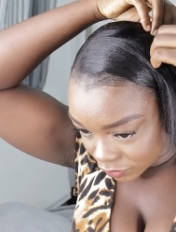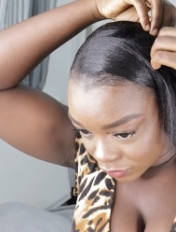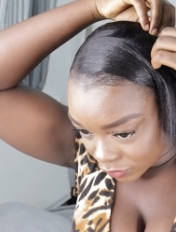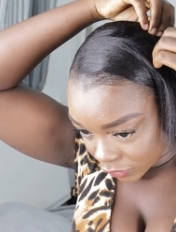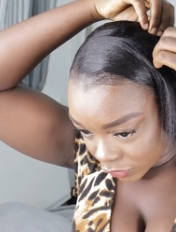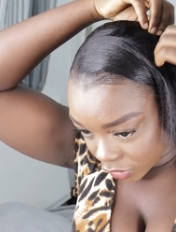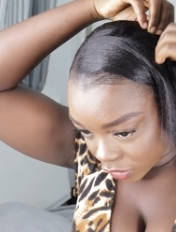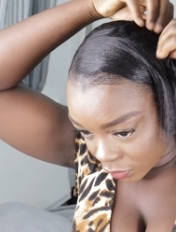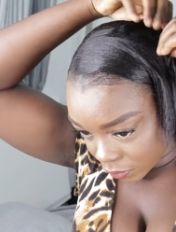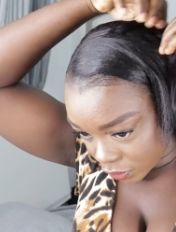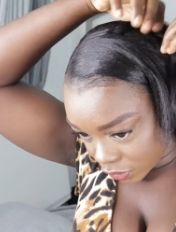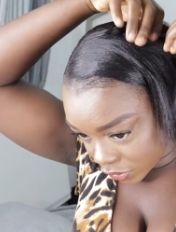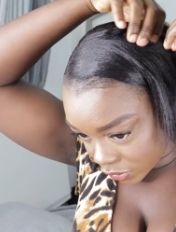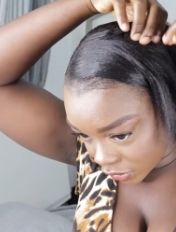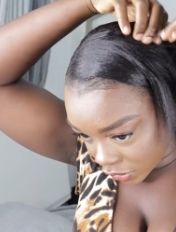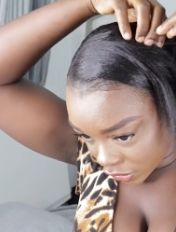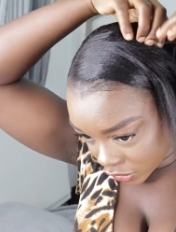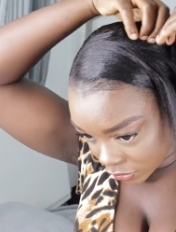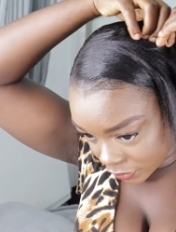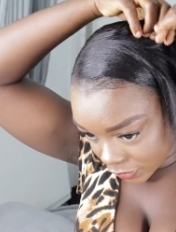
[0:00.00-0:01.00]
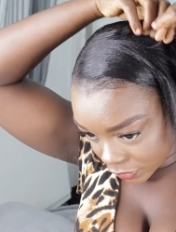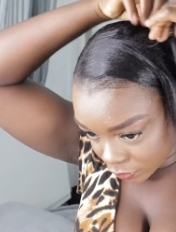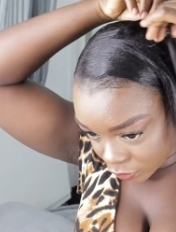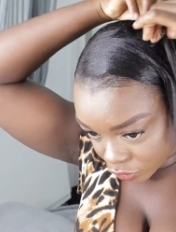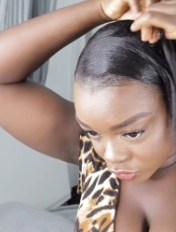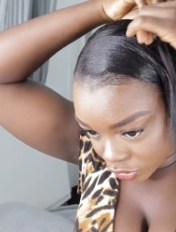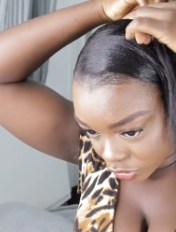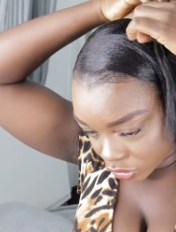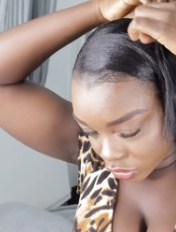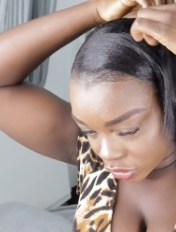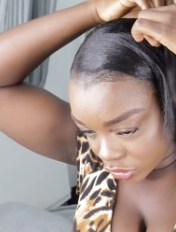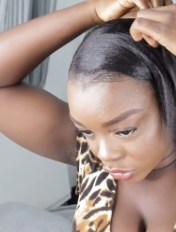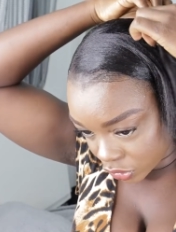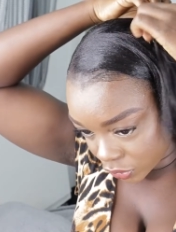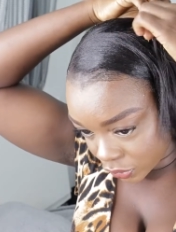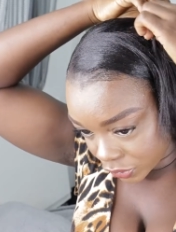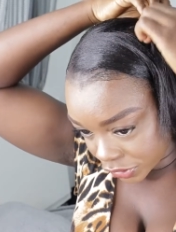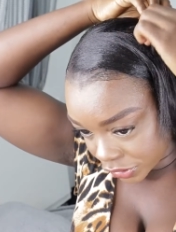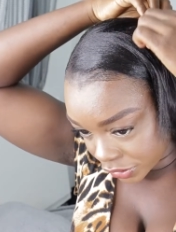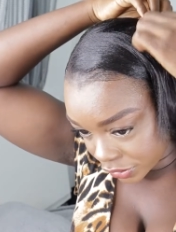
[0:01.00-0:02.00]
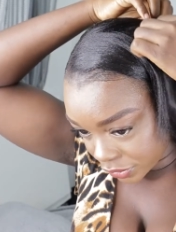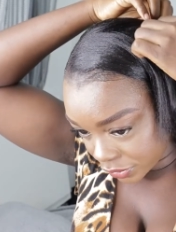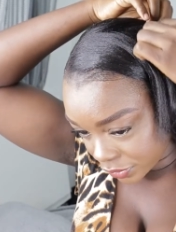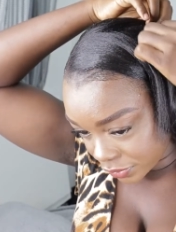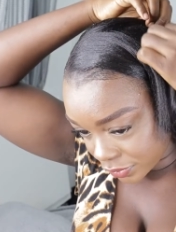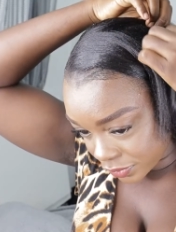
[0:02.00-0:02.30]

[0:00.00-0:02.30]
I'm gonna put it a little bit more lower